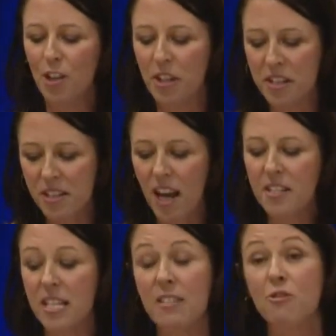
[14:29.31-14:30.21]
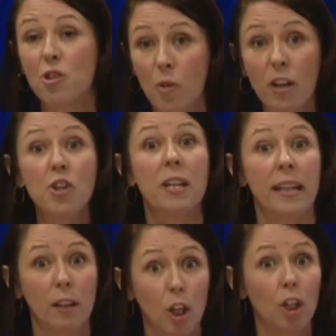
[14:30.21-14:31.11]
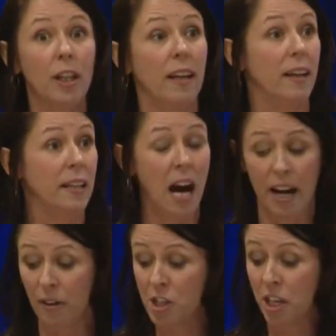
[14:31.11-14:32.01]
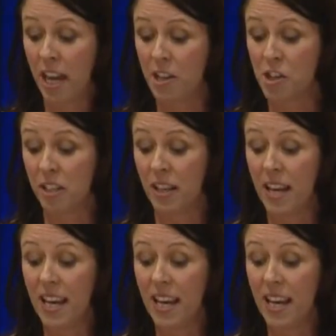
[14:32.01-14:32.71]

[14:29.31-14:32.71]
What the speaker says: to discuss instruction and learning in higher education